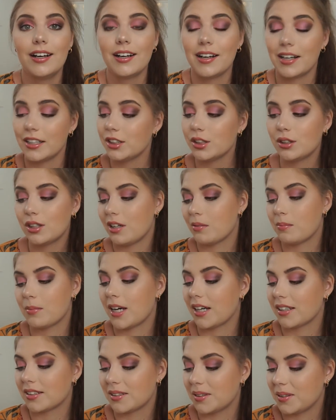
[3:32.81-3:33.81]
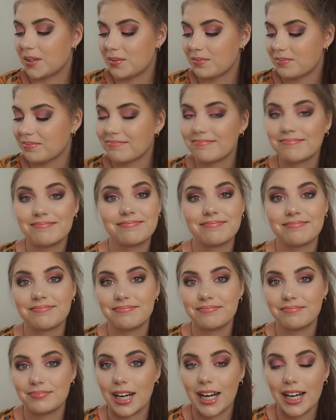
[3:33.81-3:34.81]
I should have marked it.
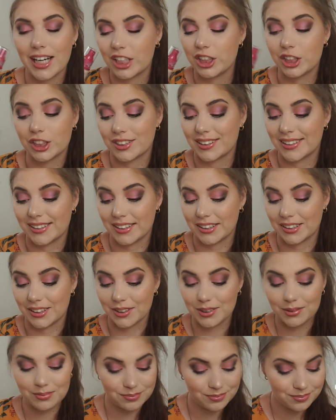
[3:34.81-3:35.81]
I just didn't.